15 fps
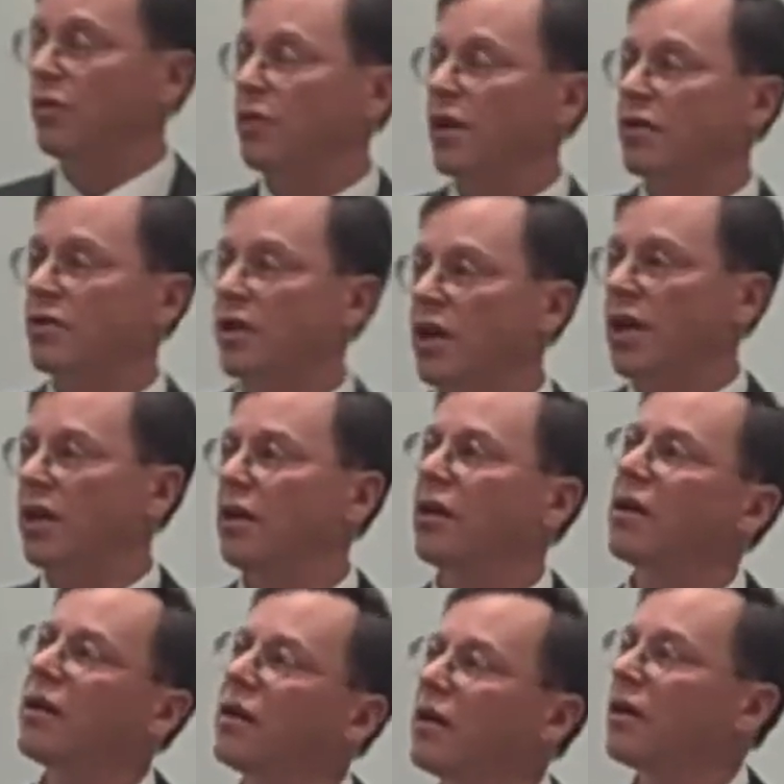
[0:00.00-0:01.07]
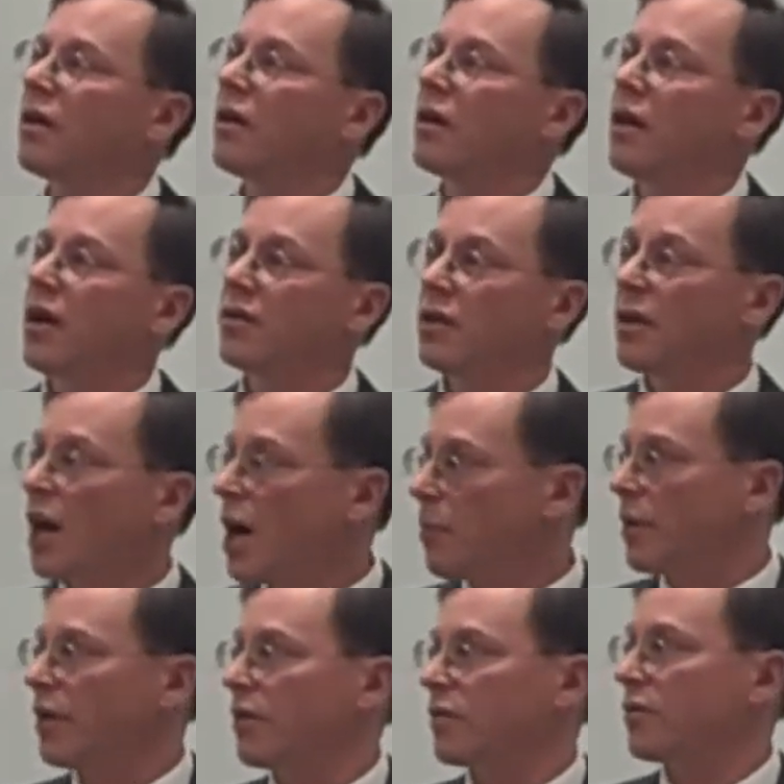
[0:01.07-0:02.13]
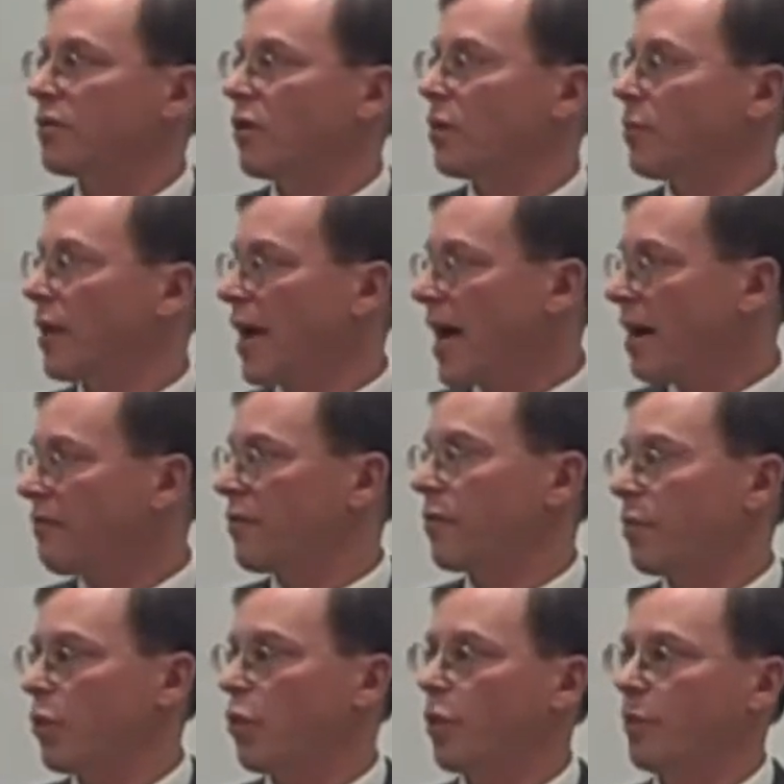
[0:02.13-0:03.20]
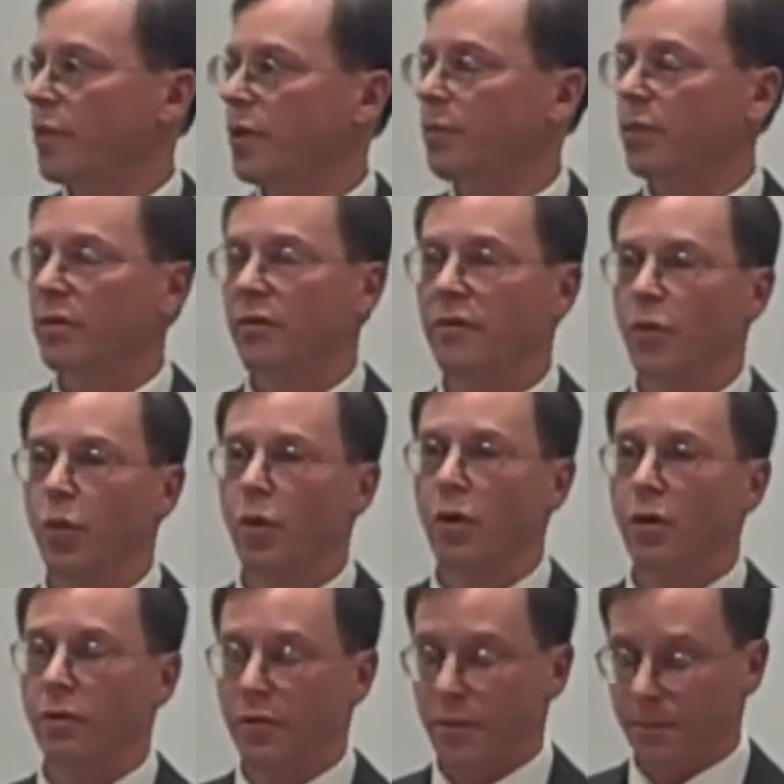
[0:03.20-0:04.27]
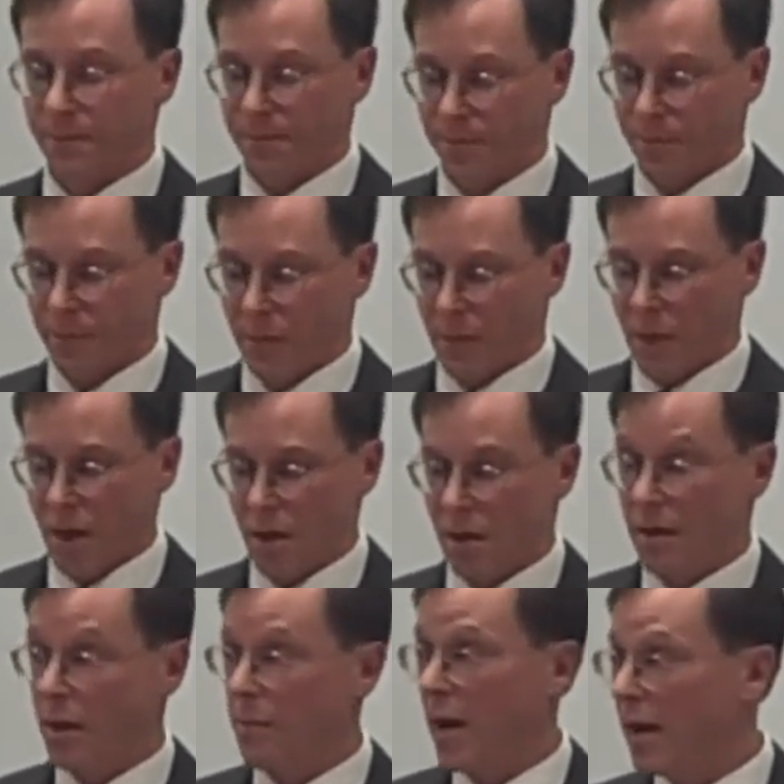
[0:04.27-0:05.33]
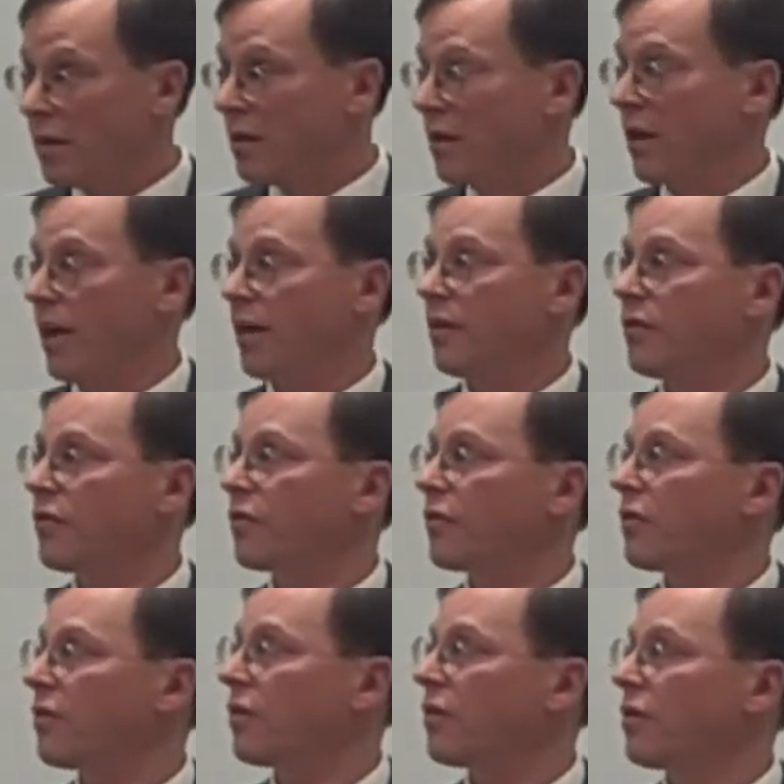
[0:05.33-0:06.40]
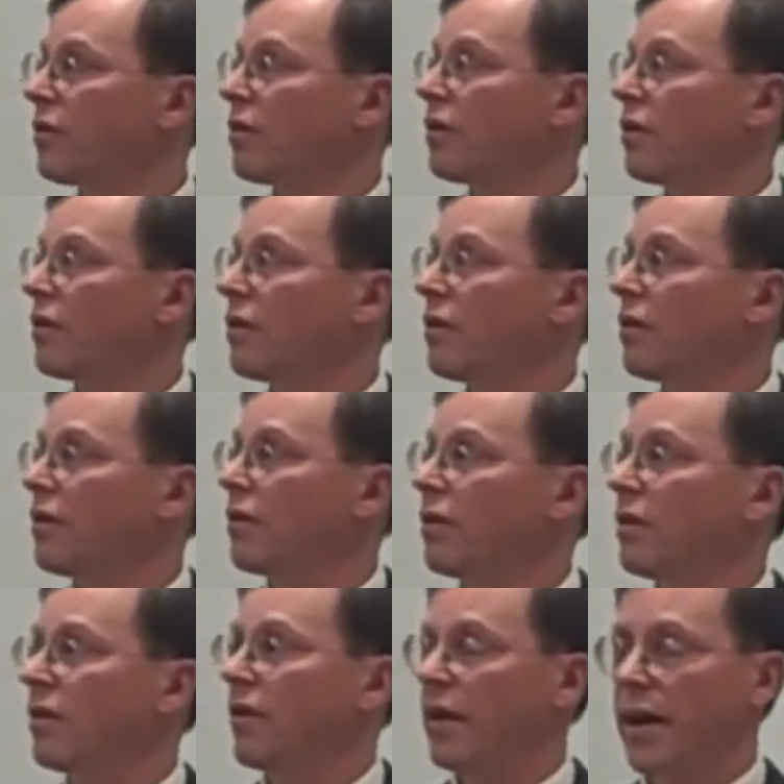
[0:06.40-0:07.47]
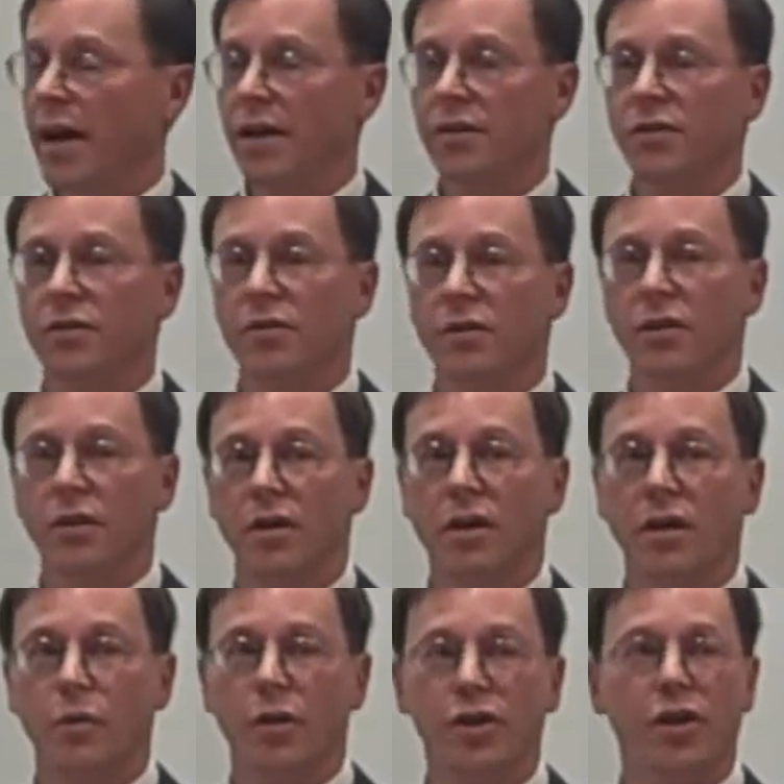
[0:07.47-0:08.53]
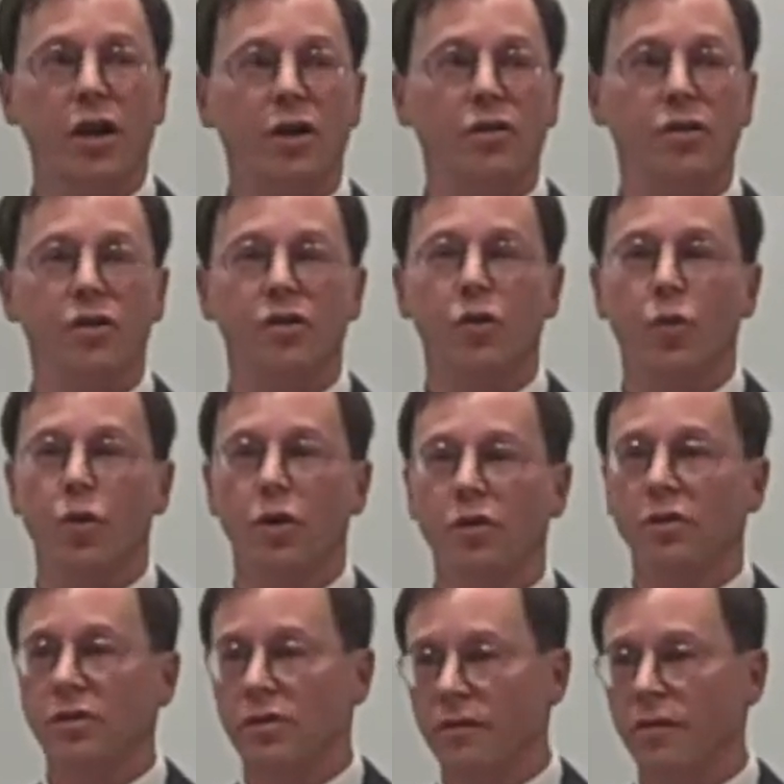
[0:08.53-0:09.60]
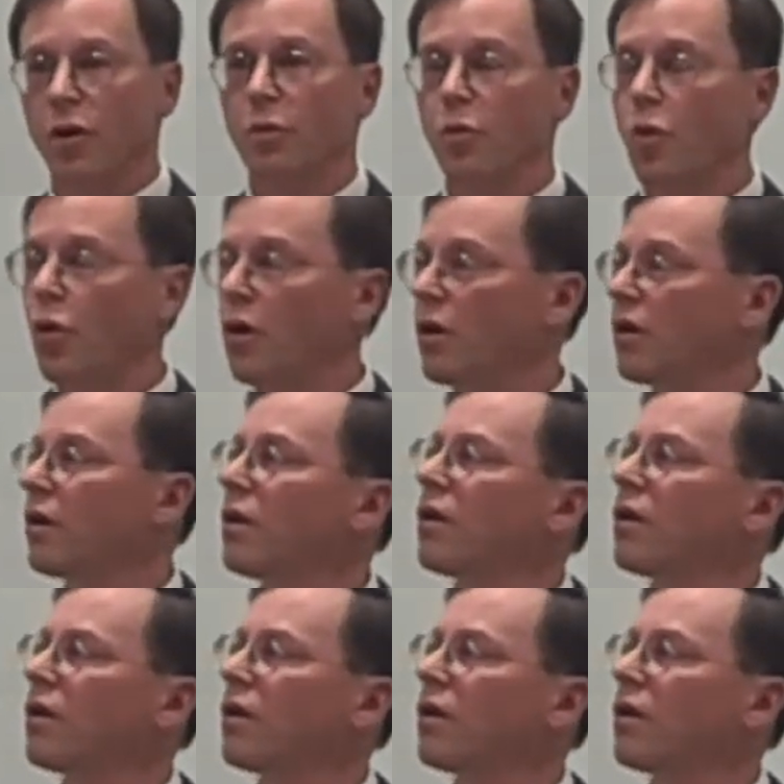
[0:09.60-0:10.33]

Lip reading: 2008 as a lobbyist on behalf of the poor people of the world. They made the case. They asked the rich countries of the world to devote more,